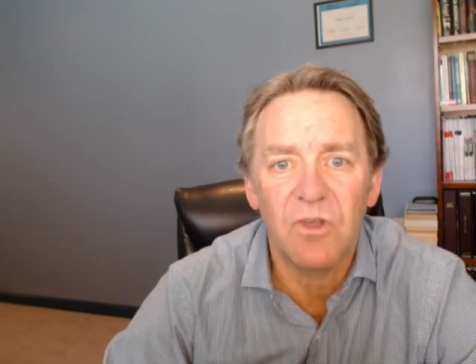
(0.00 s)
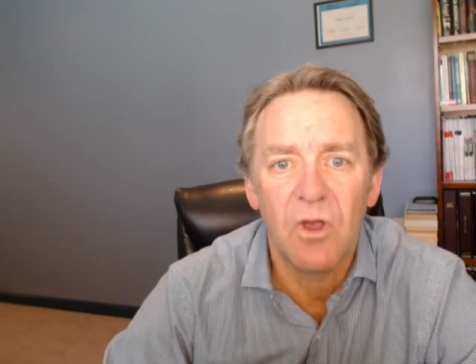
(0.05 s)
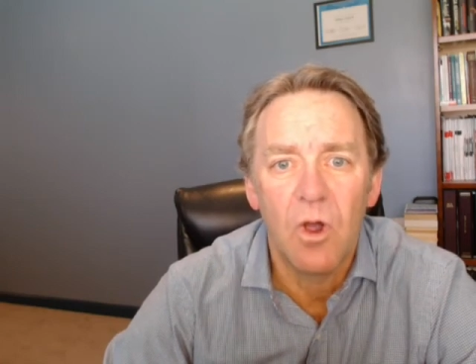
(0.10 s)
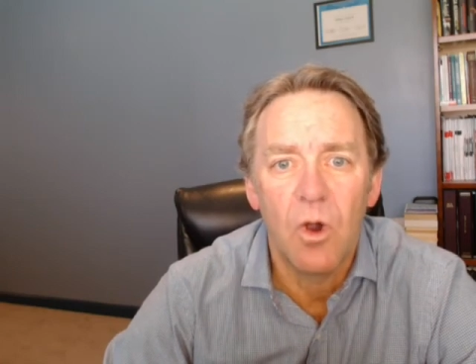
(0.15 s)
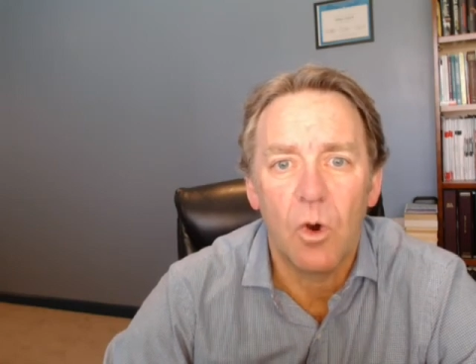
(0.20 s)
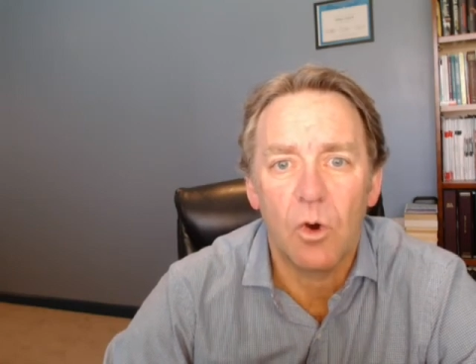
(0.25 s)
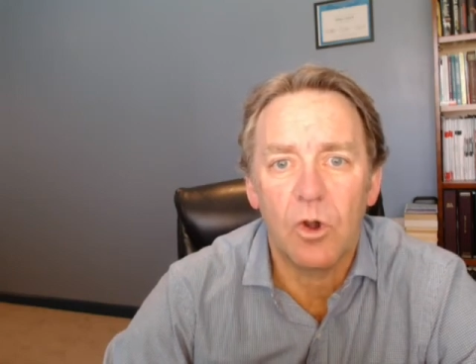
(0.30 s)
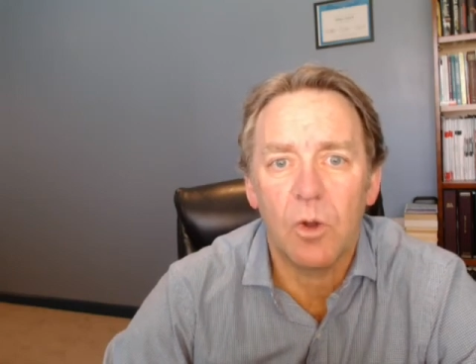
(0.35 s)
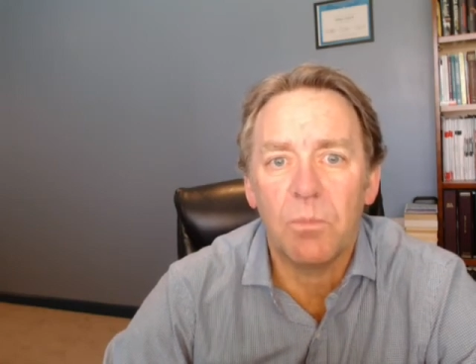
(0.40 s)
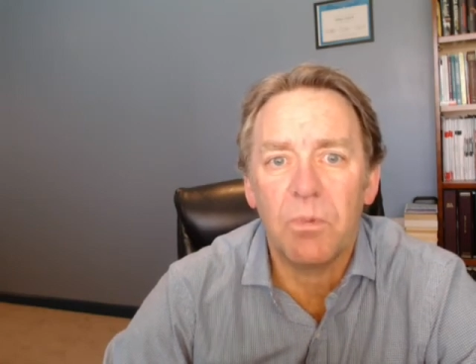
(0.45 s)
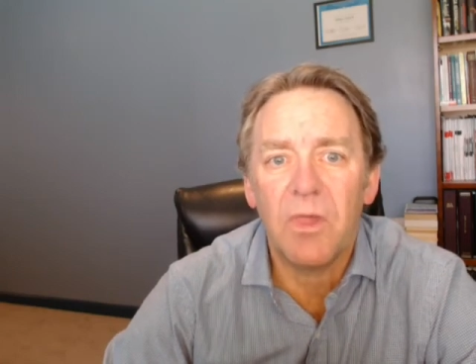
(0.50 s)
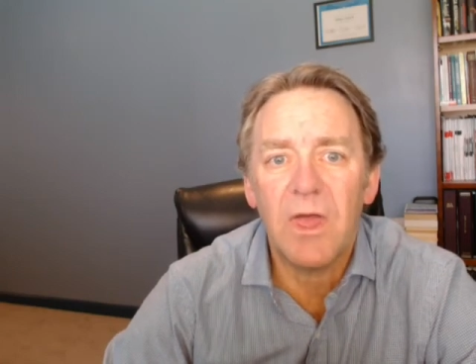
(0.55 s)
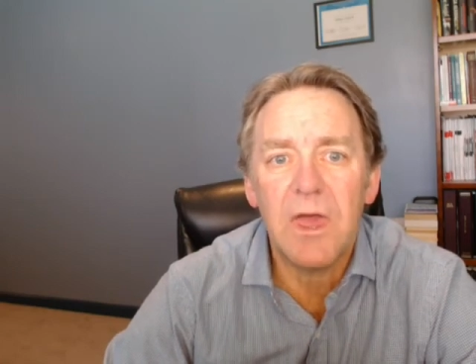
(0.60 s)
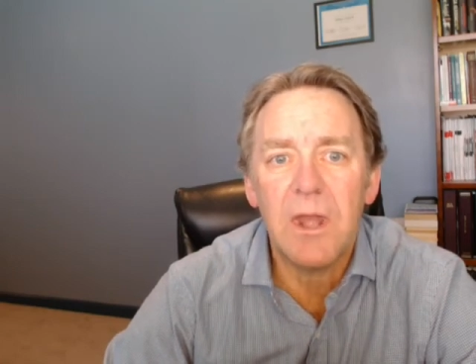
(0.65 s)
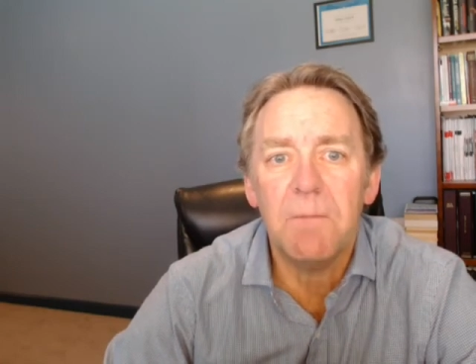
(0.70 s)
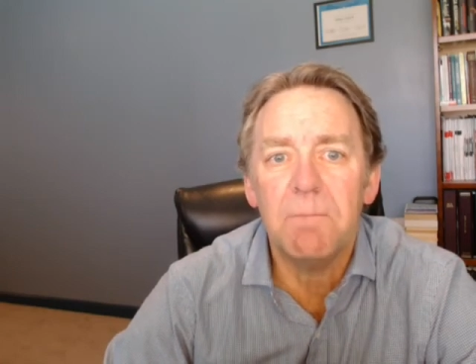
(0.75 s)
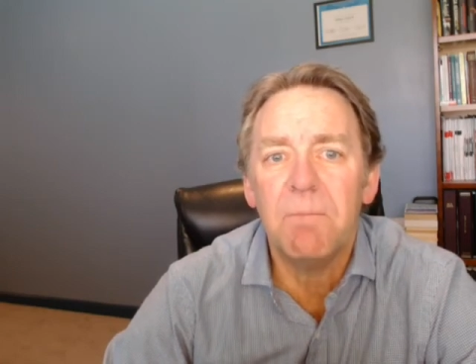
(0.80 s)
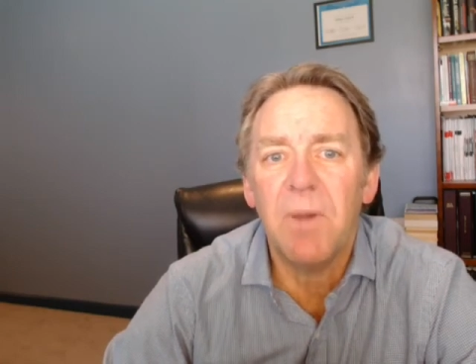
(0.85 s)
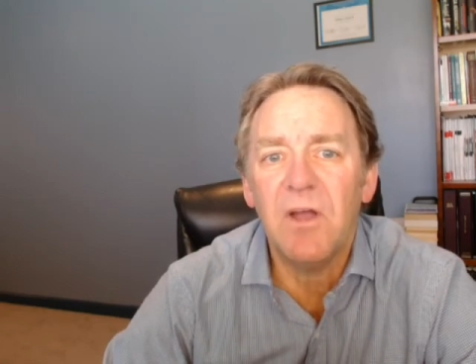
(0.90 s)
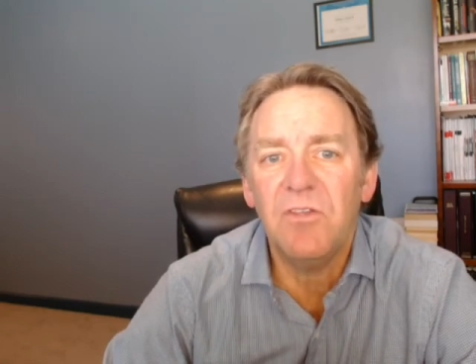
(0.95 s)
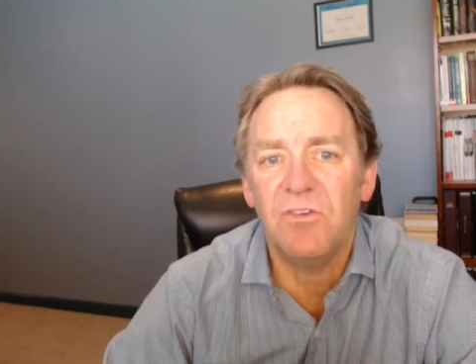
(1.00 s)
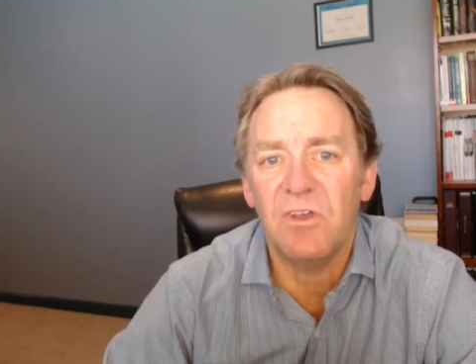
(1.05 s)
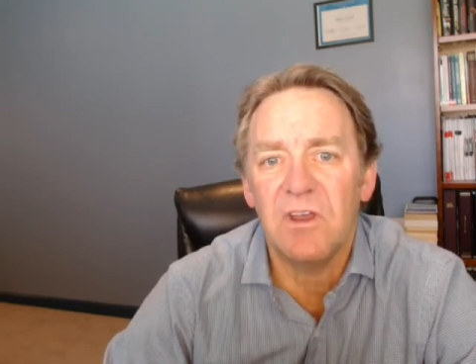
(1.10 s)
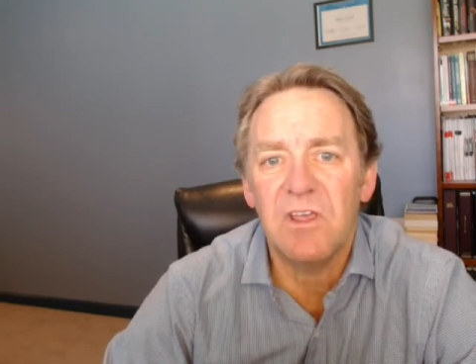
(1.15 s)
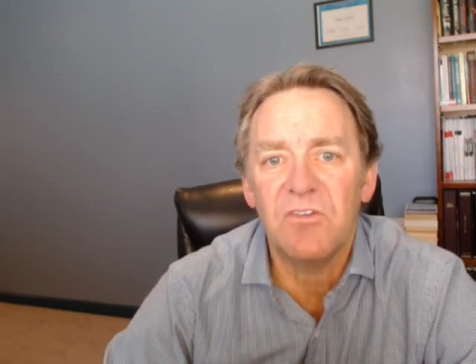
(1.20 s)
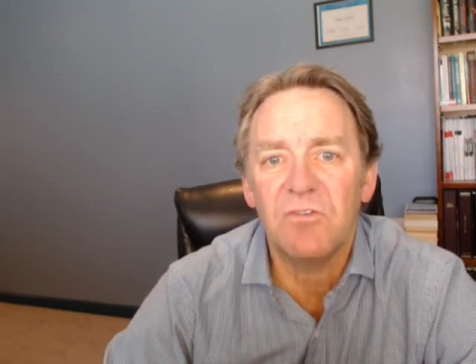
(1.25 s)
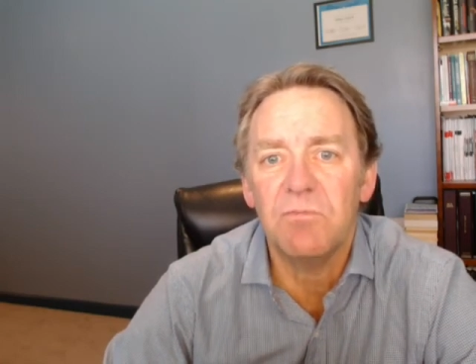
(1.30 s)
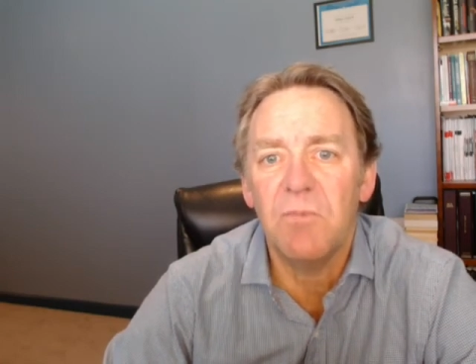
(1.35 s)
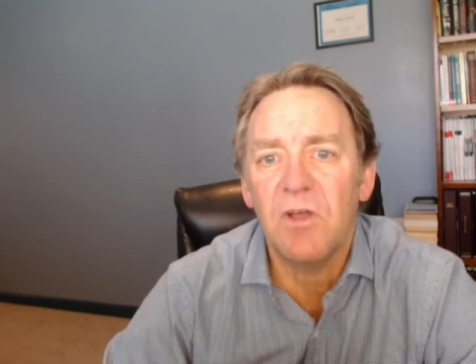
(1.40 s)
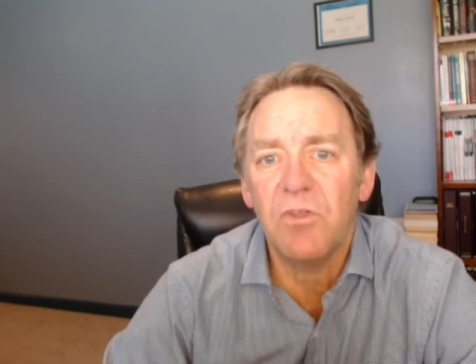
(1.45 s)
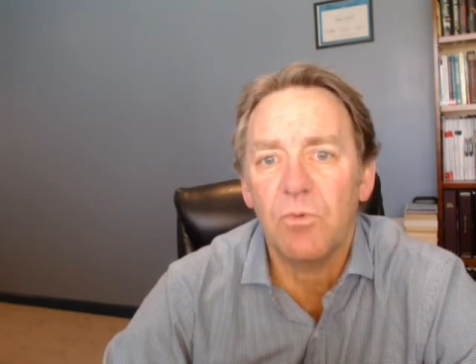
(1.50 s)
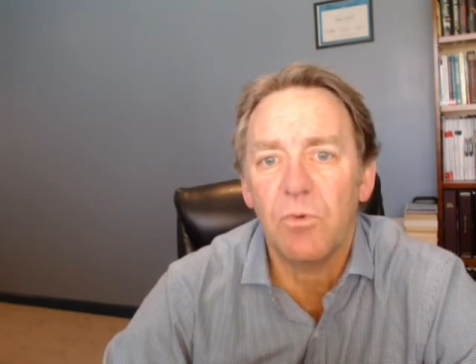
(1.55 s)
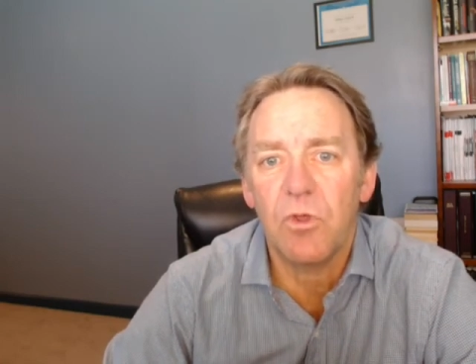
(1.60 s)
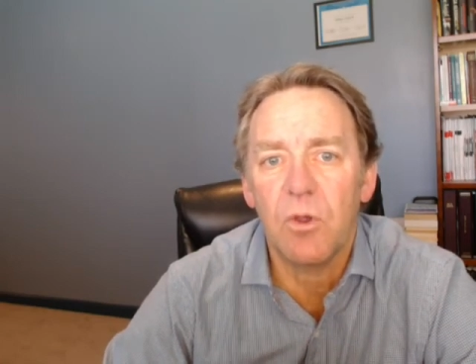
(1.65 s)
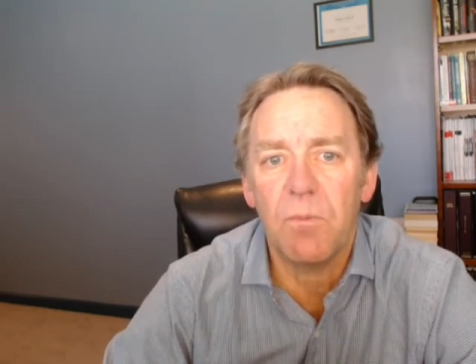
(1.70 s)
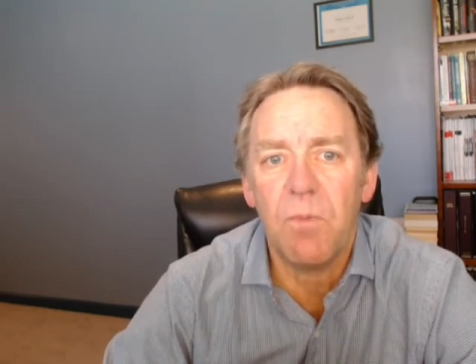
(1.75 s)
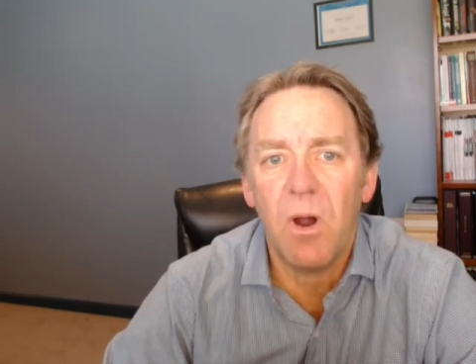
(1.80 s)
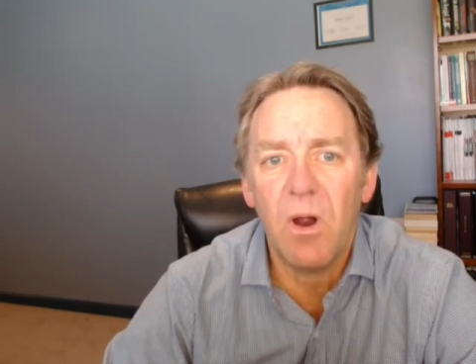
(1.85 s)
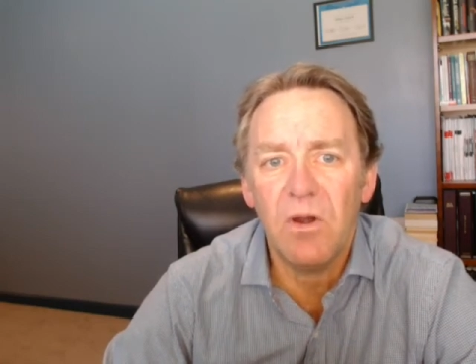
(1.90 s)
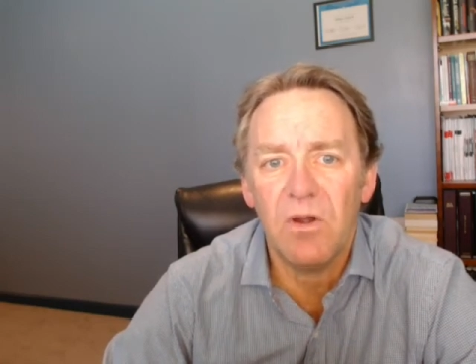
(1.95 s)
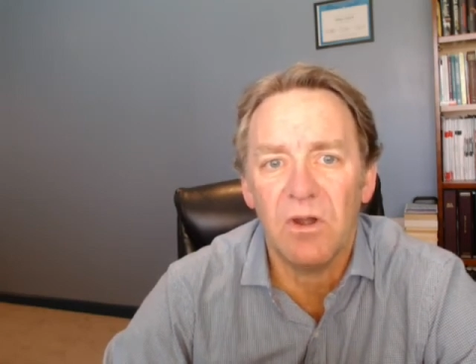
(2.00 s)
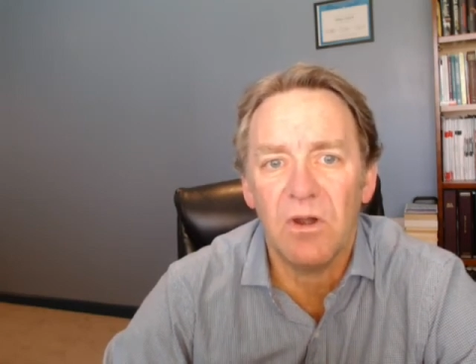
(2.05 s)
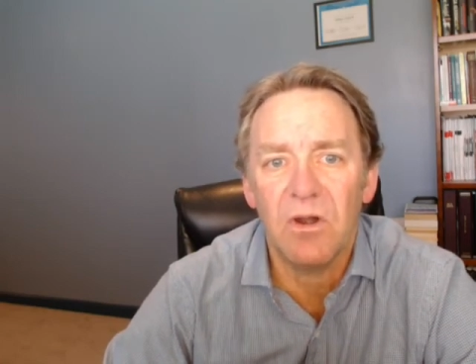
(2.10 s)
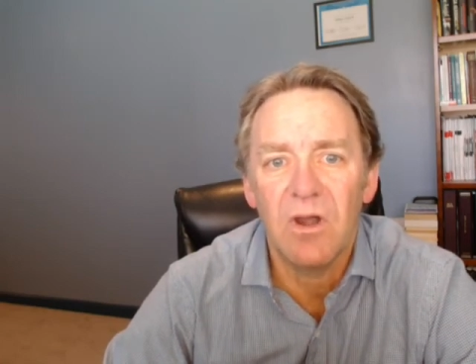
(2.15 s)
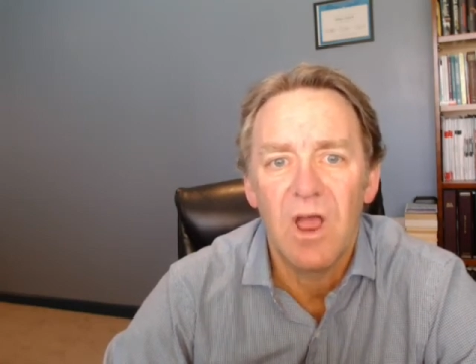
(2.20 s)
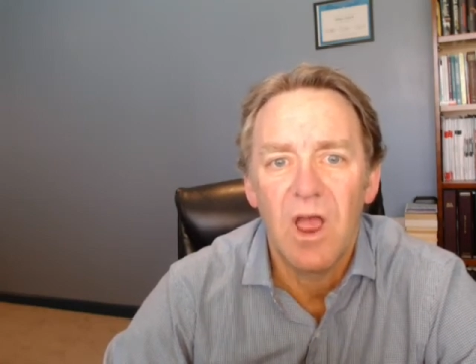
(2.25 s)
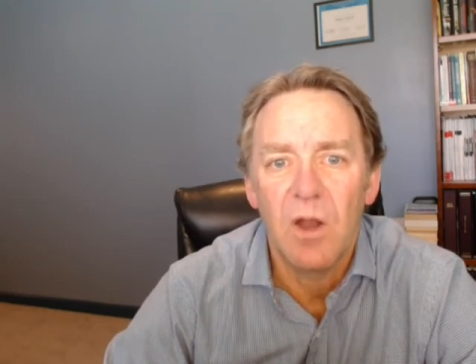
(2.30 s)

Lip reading: or to plan a budget each month with your partner